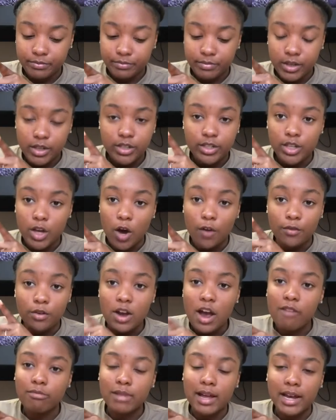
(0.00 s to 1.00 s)
So if you
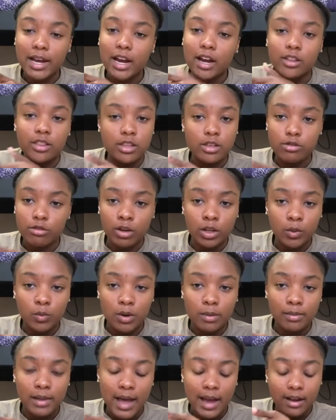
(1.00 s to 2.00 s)
have black hair, then you can only wear
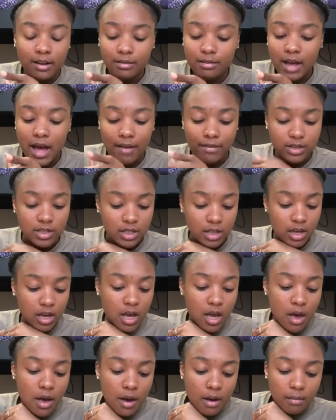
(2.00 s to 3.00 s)
black, obviously.
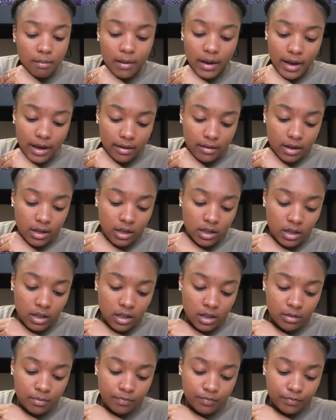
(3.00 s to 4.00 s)
But
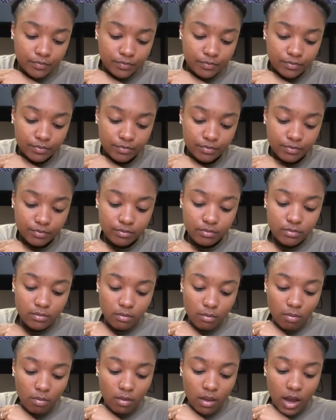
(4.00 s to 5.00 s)
I
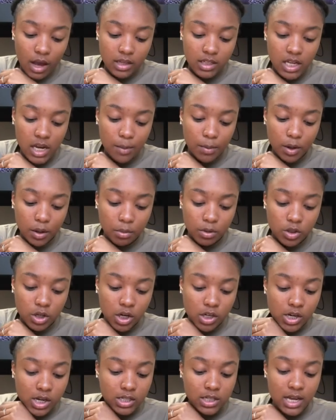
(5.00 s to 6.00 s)
said portable
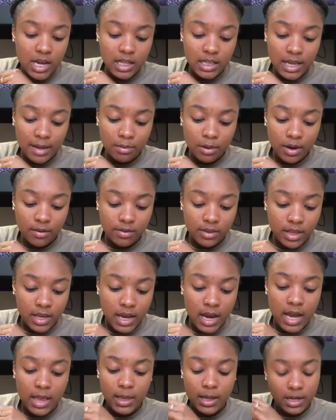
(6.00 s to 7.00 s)
charger, I said label
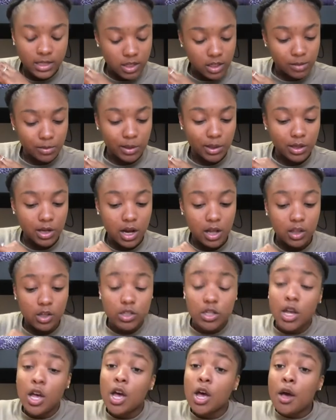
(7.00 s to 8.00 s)
everything, and then I talked about the colors.
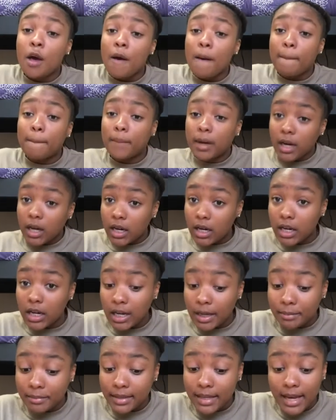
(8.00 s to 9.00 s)
But
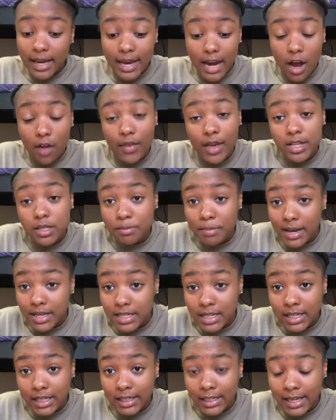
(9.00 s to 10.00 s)
yeah, y'all, that's
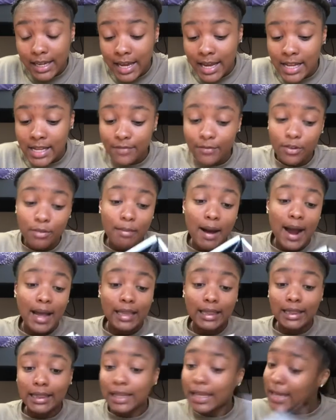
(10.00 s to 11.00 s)
basically it for my
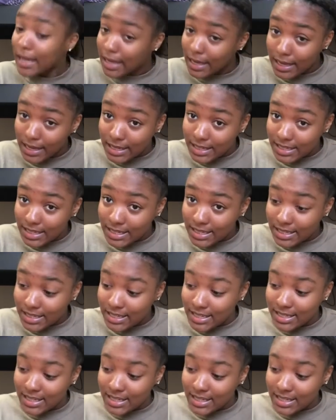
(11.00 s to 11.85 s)
list.